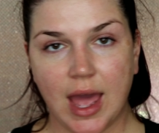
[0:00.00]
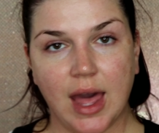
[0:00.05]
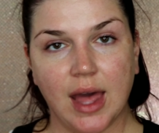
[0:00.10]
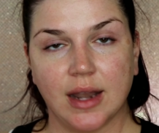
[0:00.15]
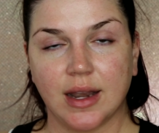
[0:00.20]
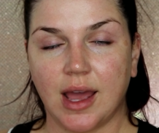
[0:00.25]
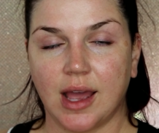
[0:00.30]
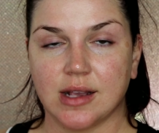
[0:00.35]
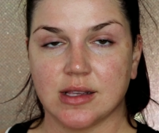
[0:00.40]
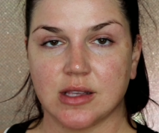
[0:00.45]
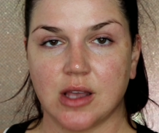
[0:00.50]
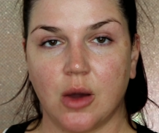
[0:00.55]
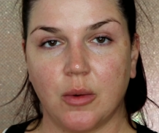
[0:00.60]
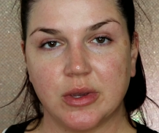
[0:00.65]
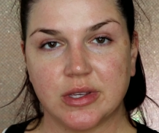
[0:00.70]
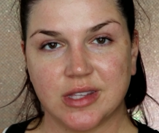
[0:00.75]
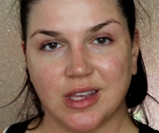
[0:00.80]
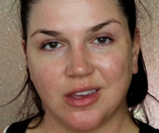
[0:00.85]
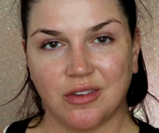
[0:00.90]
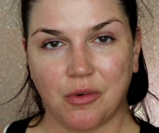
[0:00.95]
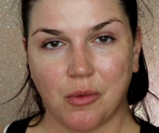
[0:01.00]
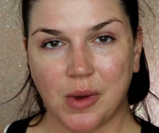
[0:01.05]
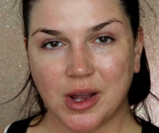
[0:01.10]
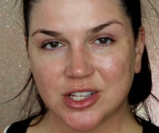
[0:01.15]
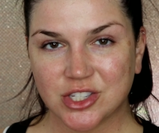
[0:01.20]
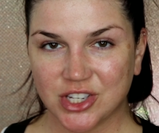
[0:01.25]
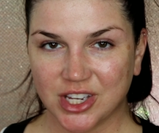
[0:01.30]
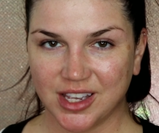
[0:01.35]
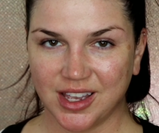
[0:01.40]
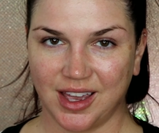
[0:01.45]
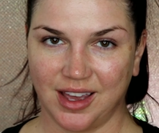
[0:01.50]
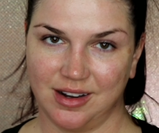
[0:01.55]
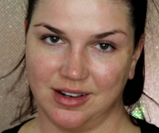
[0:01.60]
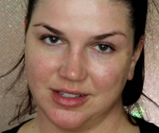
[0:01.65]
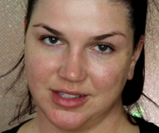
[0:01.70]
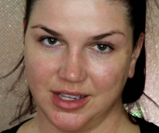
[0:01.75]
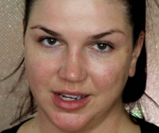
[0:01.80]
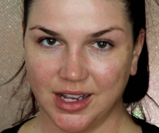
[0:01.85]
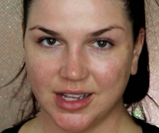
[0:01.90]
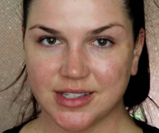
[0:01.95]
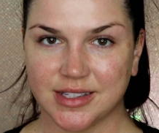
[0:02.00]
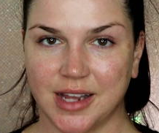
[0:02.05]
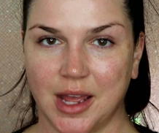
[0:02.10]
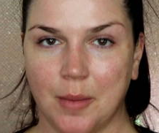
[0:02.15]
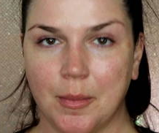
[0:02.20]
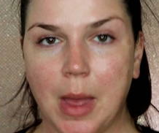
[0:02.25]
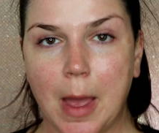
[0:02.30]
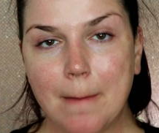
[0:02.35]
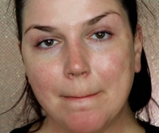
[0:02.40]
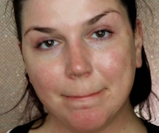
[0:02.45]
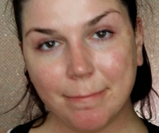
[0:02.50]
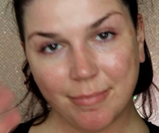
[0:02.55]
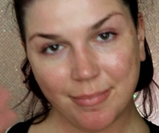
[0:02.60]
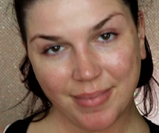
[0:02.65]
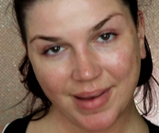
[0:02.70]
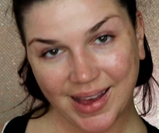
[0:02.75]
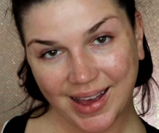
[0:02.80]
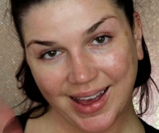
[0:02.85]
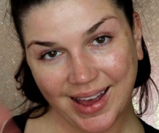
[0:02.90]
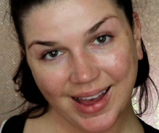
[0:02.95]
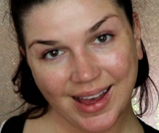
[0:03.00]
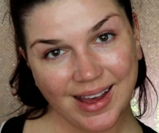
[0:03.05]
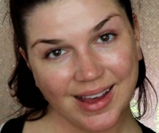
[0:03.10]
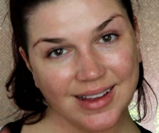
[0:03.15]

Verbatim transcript: And as always, thank you for watching, and I'll see you next time. Bye.